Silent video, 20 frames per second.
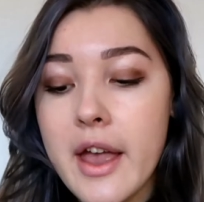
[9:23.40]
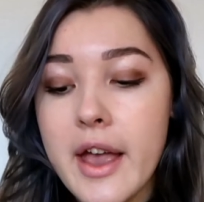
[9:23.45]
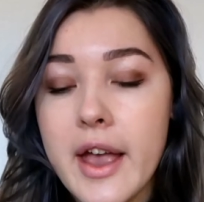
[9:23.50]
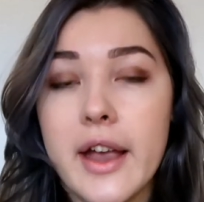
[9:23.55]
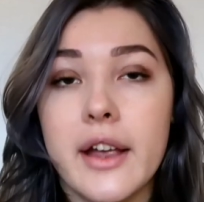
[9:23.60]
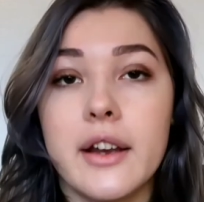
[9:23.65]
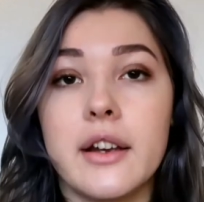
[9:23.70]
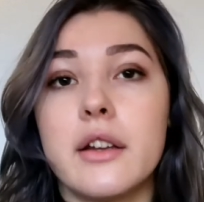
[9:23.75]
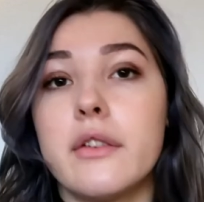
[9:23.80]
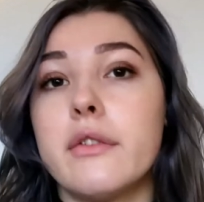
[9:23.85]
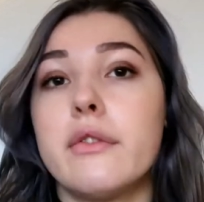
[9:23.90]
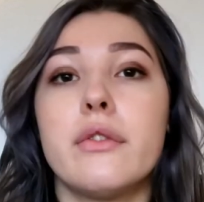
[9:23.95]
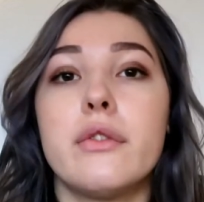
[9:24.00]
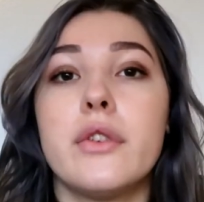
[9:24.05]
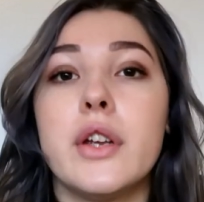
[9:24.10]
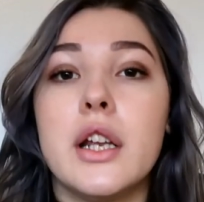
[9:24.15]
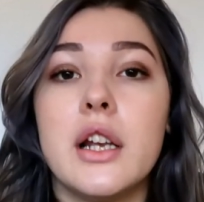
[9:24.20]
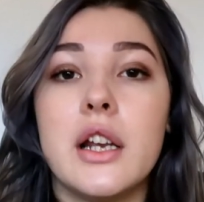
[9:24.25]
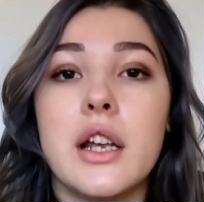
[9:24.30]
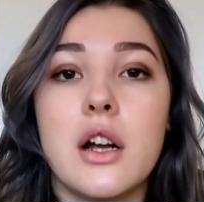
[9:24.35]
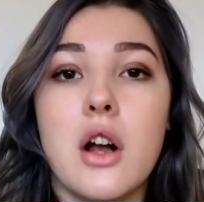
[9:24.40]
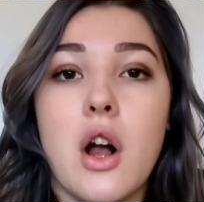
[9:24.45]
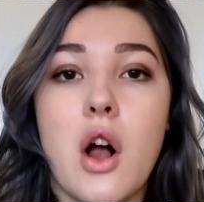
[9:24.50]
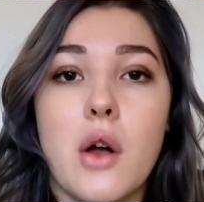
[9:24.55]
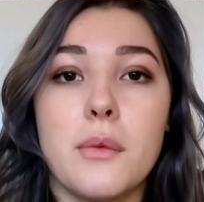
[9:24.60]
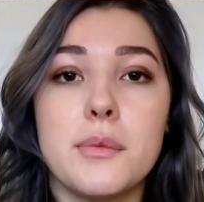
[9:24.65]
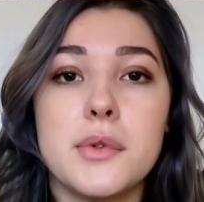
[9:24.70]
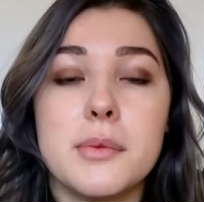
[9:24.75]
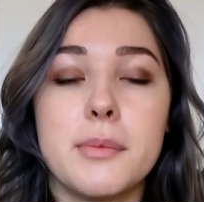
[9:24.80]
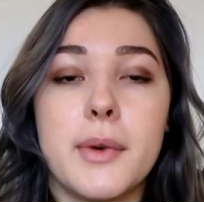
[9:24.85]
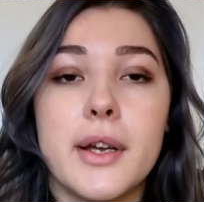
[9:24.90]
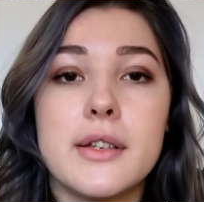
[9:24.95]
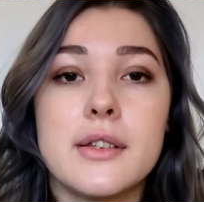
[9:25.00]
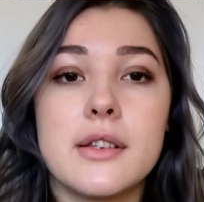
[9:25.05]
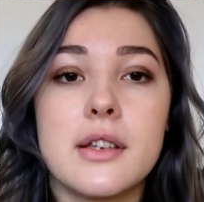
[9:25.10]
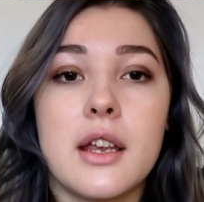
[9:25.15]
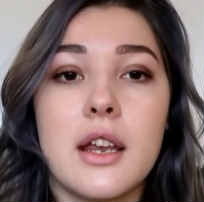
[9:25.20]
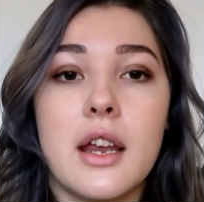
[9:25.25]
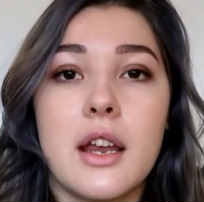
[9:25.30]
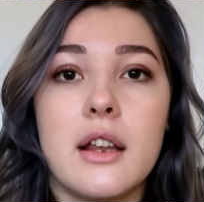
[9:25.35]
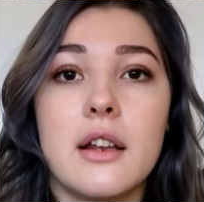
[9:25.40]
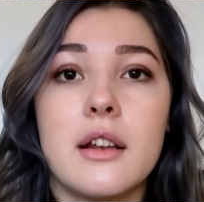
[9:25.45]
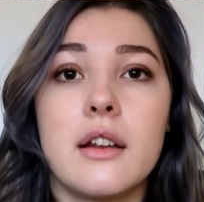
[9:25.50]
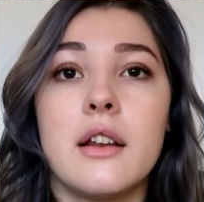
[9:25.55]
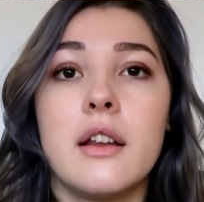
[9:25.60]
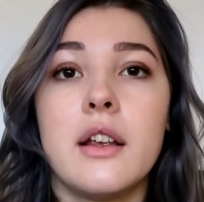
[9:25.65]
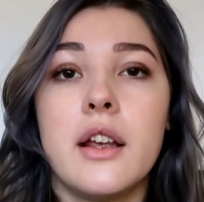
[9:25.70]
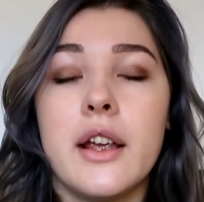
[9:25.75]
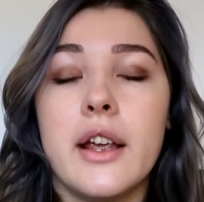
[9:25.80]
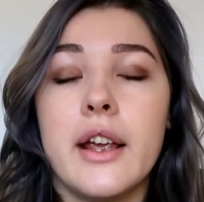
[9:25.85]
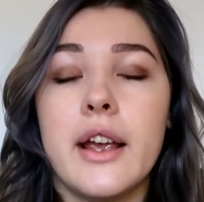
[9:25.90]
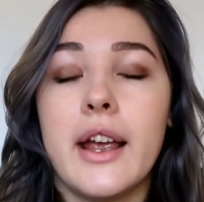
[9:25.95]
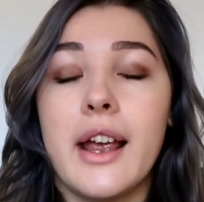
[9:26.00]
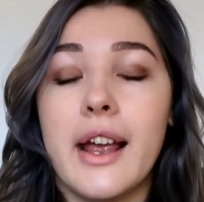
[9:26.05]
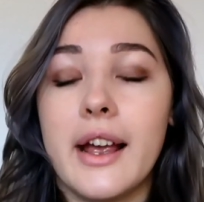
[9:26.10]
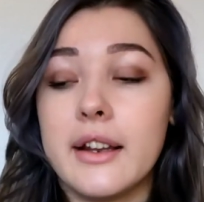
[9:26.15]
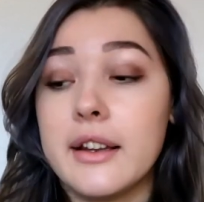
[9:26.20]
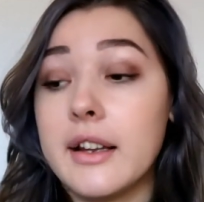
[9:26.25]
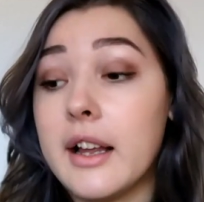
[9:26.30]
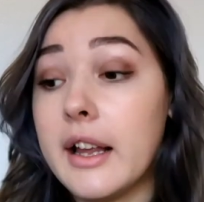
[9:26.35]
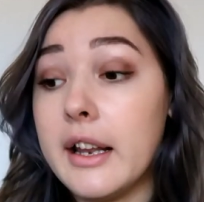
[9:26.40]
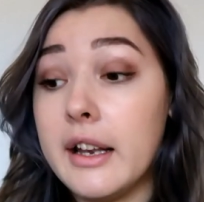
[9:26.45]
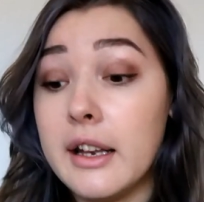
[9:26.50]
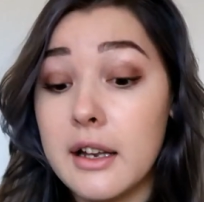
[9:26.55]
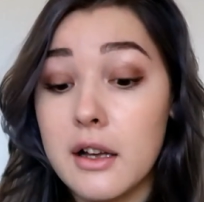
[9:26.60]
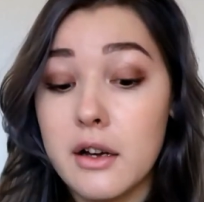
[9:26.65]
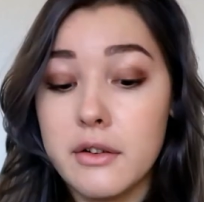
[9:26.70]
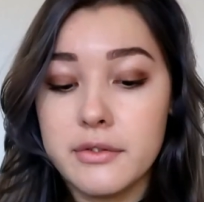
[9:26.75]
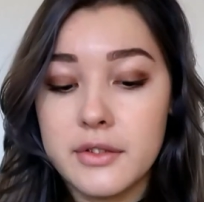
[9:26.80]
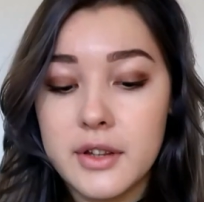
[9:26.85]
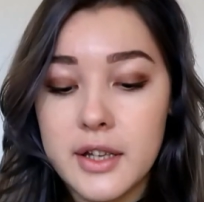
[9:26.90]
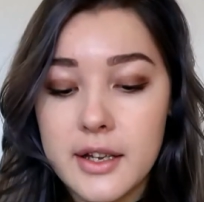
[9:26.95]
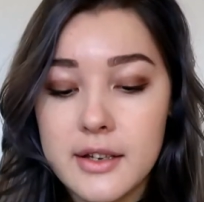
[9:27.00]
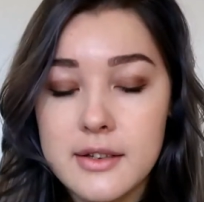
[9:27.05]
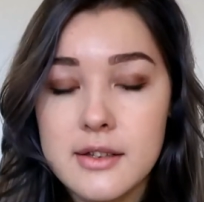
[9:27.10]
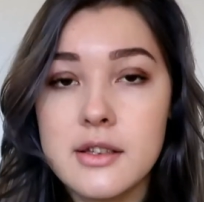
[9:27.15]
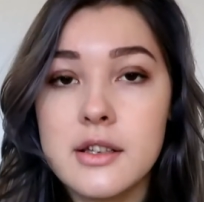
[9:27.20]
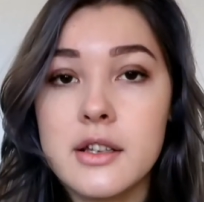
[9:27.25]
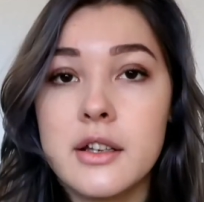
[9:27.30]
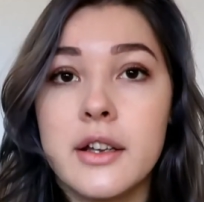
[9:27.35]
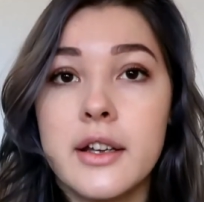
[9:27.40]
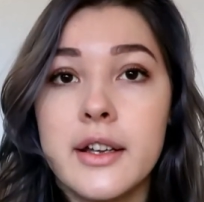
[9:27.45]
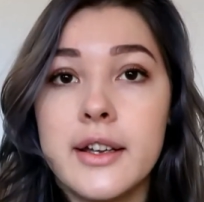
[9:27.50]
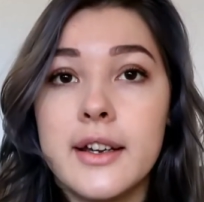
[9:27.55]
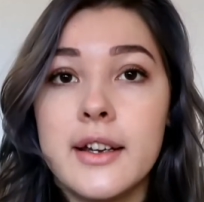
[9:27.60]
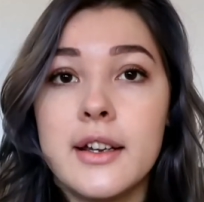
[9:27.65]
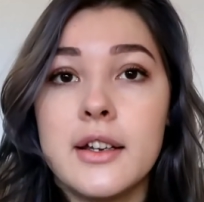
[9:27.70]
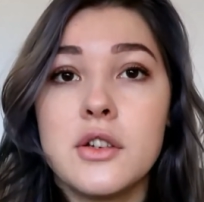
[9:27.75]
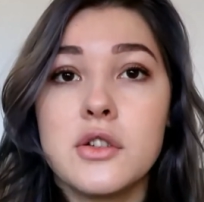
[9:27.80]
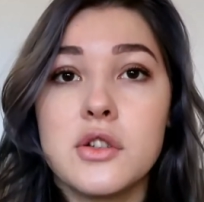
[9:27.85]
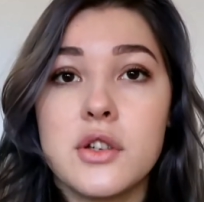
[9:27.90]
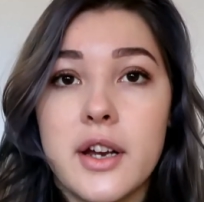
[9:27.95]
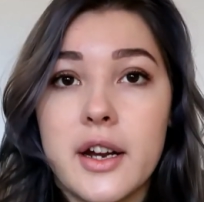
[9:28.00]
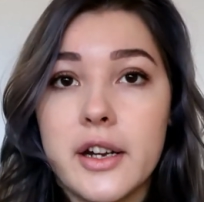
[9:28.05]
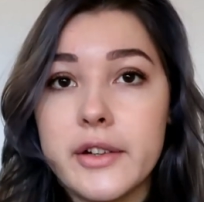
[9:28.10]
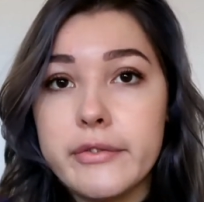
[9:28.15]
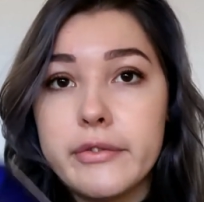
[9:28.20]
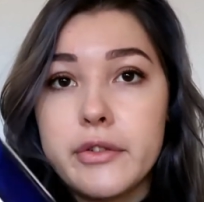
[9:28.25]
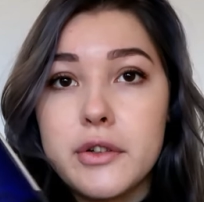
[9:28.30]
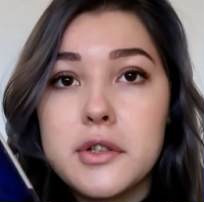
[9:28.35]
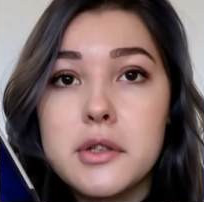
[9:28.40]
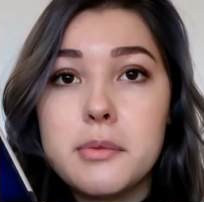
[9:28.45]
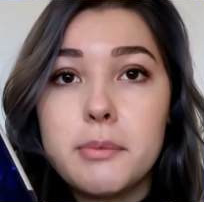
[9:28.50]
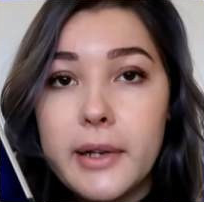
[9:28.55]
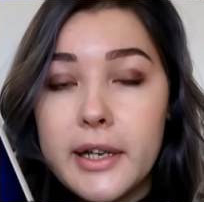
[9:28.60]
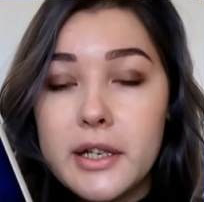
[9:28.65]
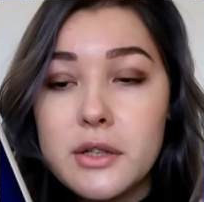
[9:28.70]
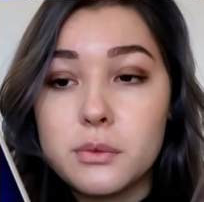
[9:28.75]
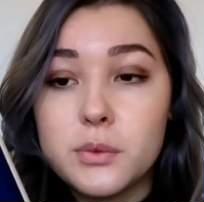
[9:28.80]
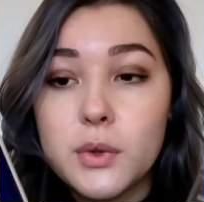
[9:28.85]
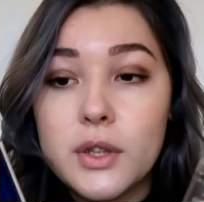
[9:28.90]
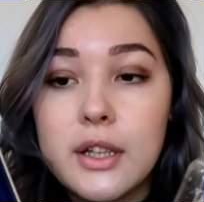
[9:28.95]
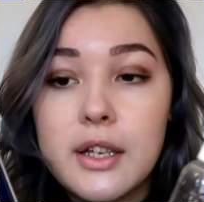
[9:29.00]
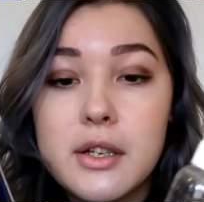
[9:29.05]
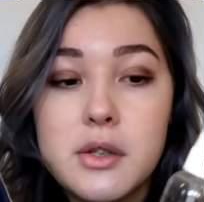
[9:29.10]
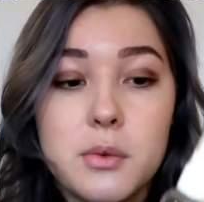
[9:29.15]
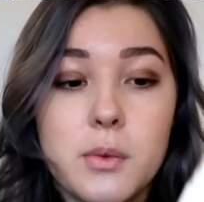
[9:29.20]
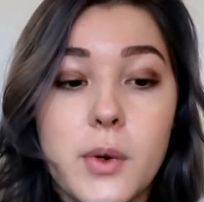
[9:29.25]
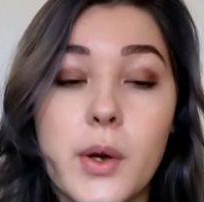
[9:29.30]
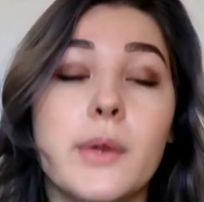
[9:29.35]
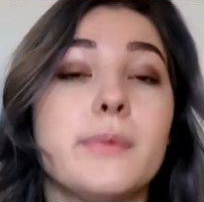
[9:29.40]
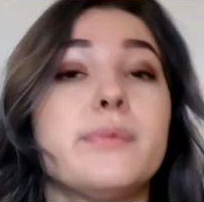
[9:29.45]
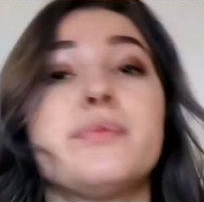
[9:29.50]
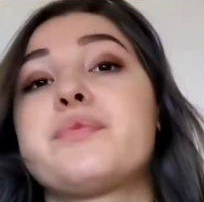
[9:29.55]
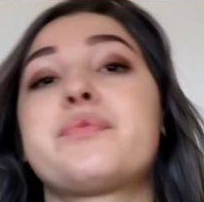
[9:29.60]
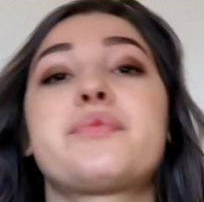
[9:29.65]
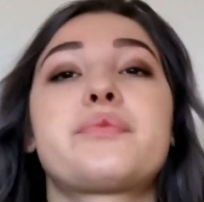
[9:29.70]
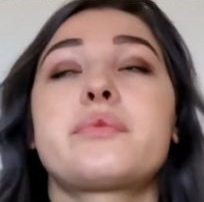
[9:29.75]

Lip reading: And it really calms my skin, and I love this. Share first place with this one.